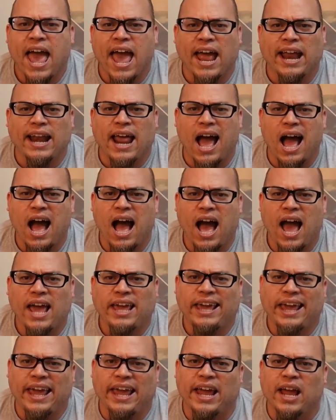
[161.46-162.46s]
and
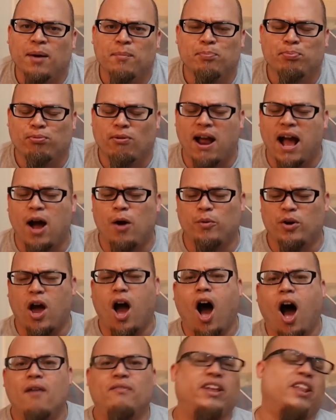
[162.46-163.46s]
I am proud
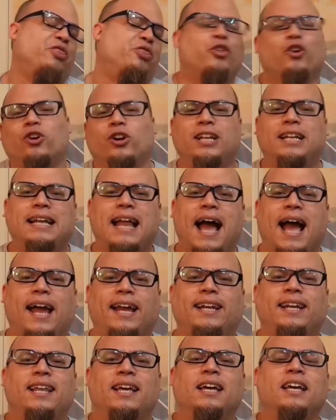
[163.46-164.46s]
of it.
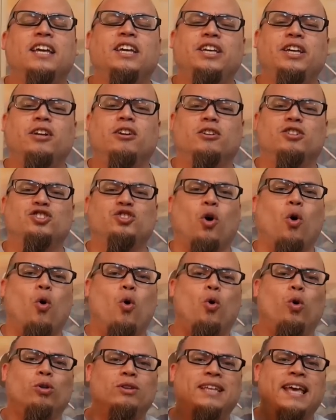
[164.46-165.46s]
thirty-nine years
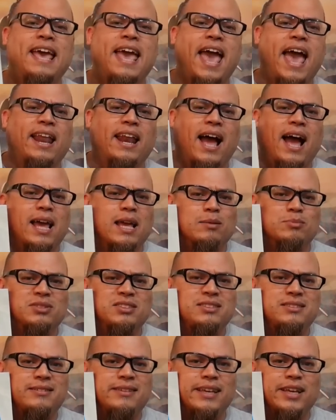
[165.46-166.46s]
old, and I am
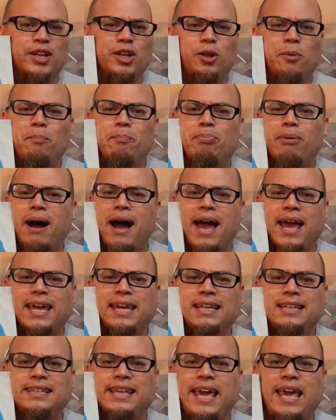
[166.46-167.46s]
still
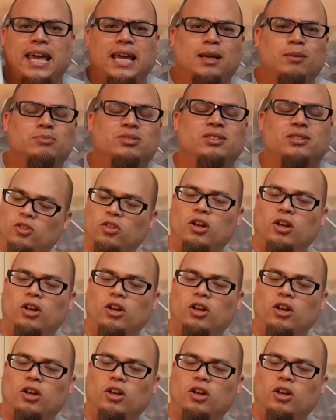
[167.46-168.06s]
buying games.